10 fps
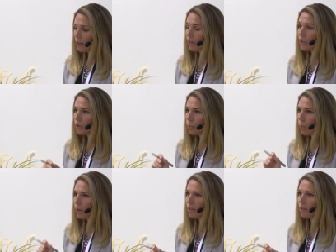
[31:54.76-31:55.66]
there's
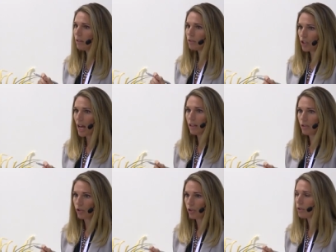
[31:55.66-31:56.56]
one
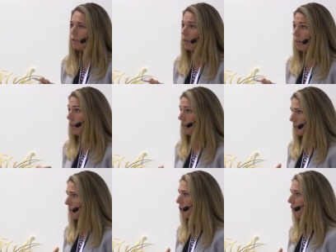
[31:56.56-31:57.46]
challenge uh, and
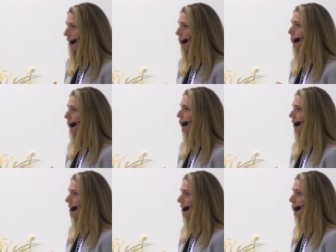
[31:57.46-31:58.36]
especially that we're
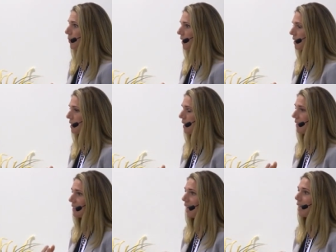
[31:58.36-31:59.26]
facing with this in
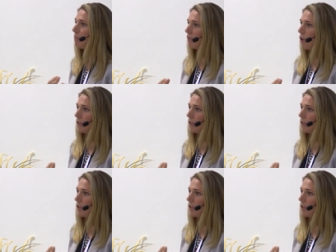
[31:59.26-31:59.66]
the type of